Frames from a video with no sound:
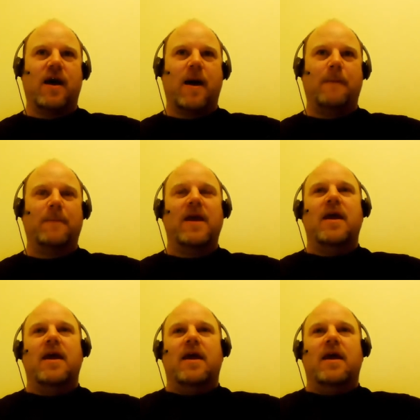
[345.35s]
Um,
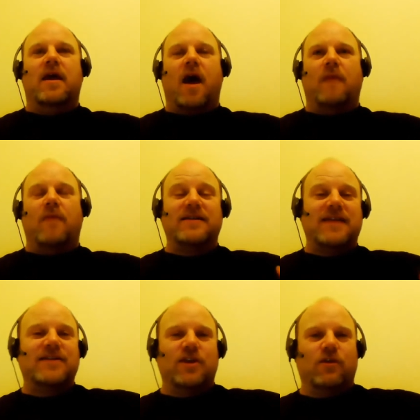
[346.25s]
I'm not saying
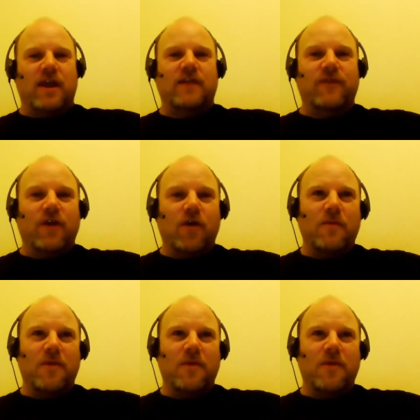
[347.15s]
it's a great film,